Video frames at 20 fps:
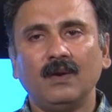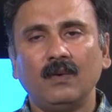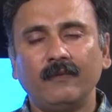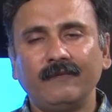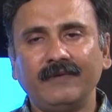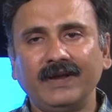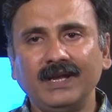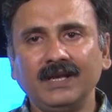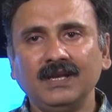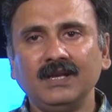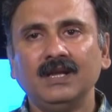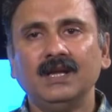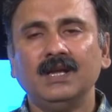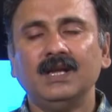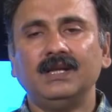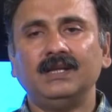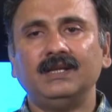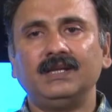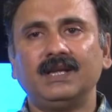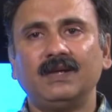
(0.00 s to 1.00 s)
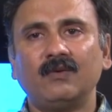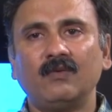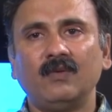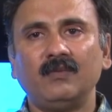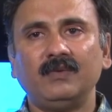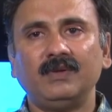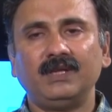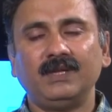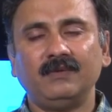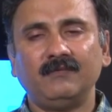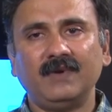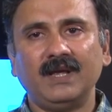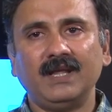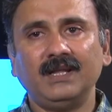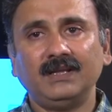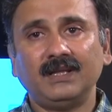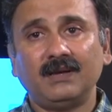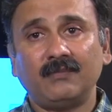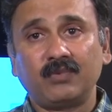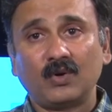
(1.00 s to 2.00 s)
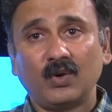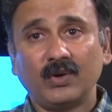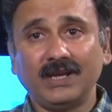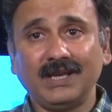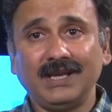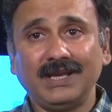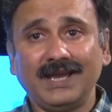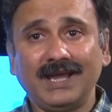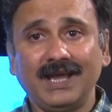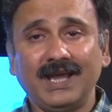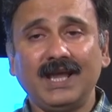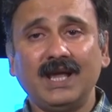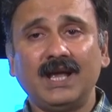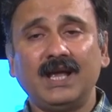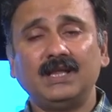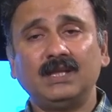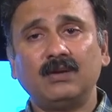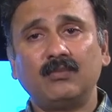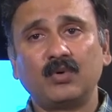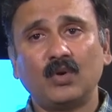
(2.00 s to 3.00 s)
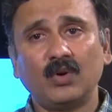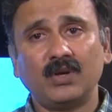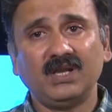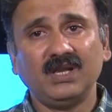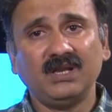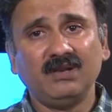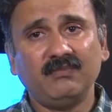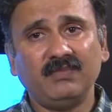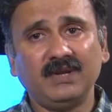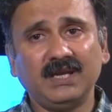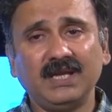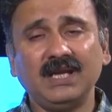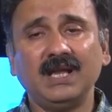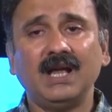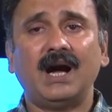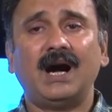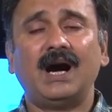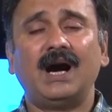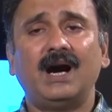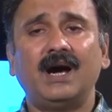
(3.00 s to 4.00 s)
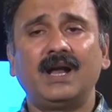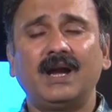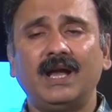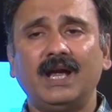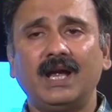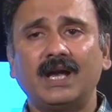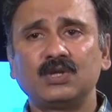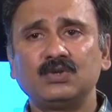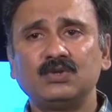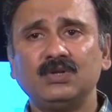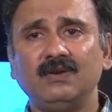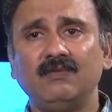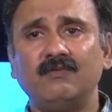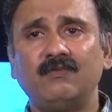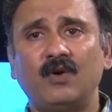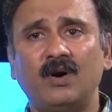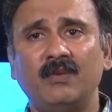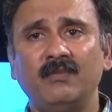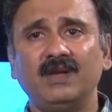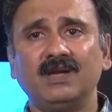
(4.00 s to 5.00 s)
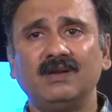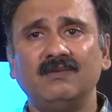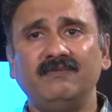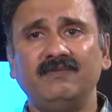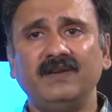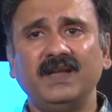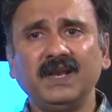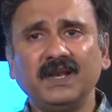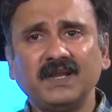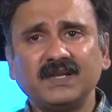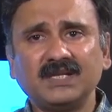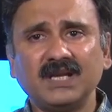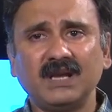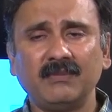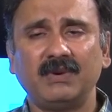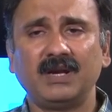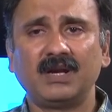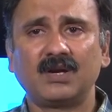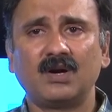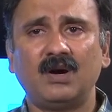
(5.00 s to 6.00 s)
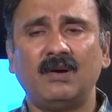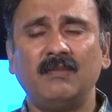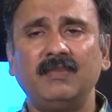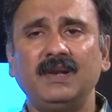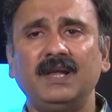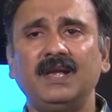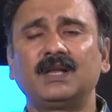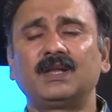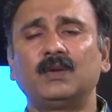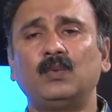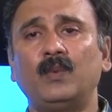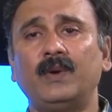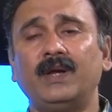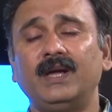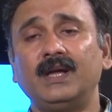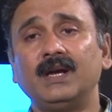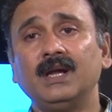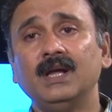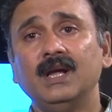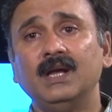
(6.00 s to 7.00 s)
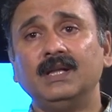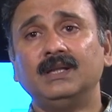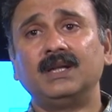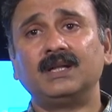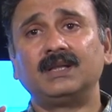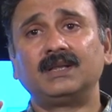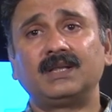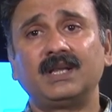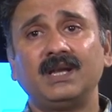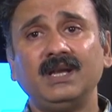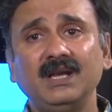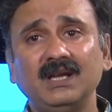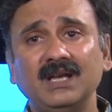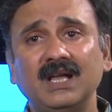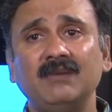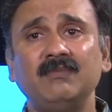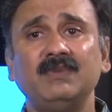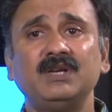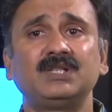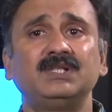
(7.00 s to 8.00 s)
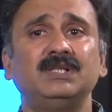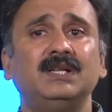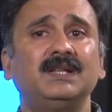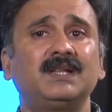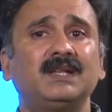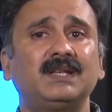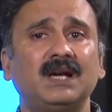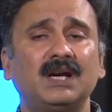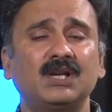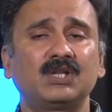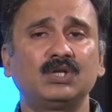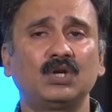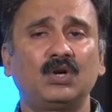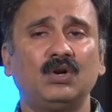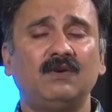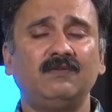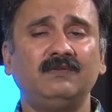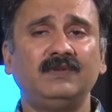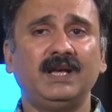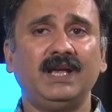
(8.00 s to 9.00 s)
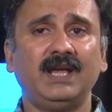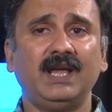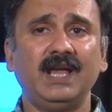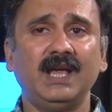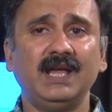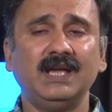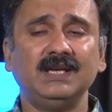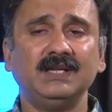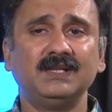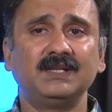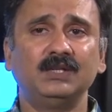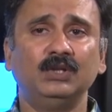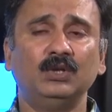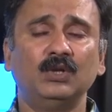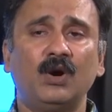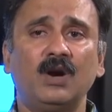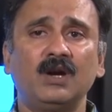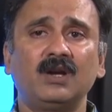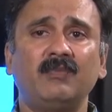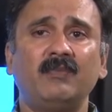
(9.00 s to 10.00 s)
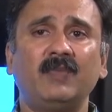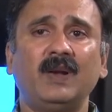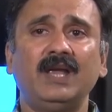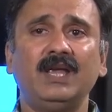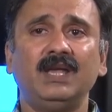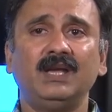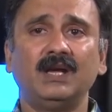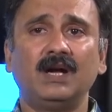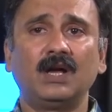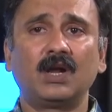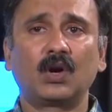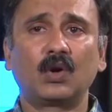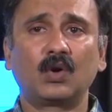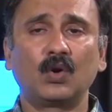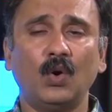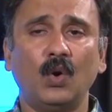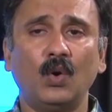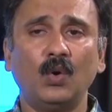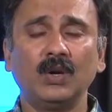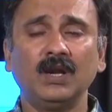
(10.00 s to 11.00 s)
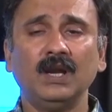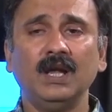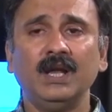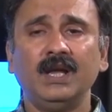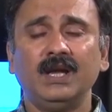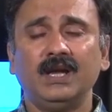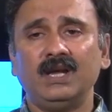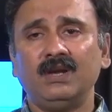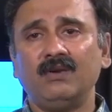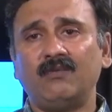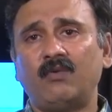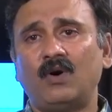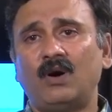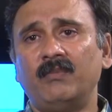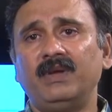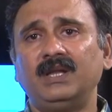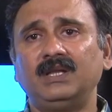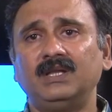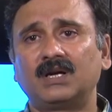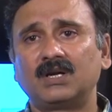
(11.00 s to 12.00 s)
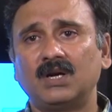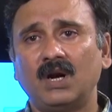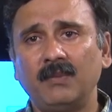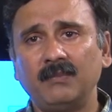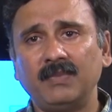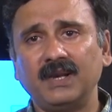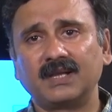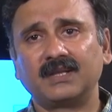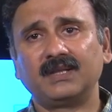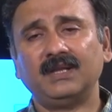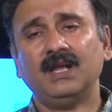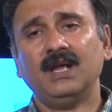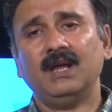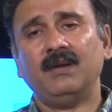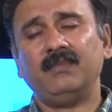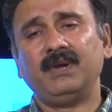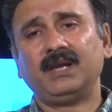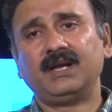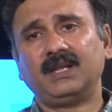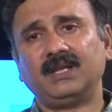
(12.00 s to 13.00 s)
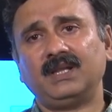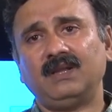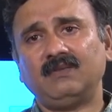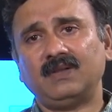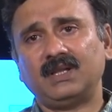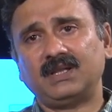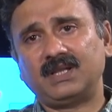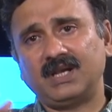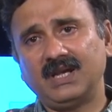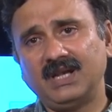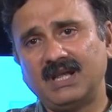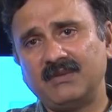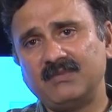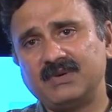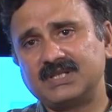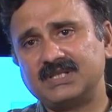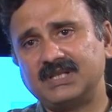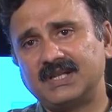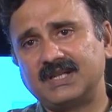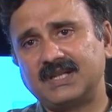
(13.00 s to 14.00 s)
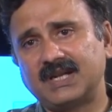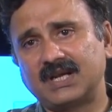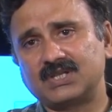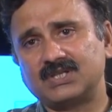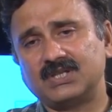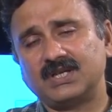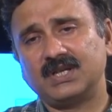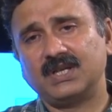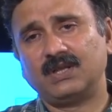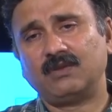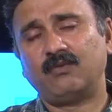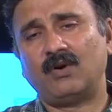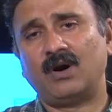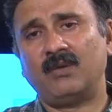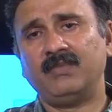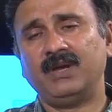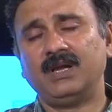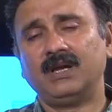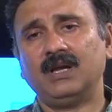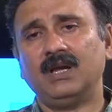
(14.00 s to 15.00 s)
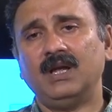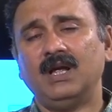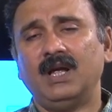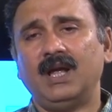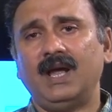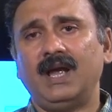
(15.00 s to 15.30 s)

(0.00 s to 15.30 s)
when the protein A and the protein B are actually forming a very stable complex where the 3-dimensional structure of the A is not playing a role in forming the complex. Because if the 3-dimensional structure is forming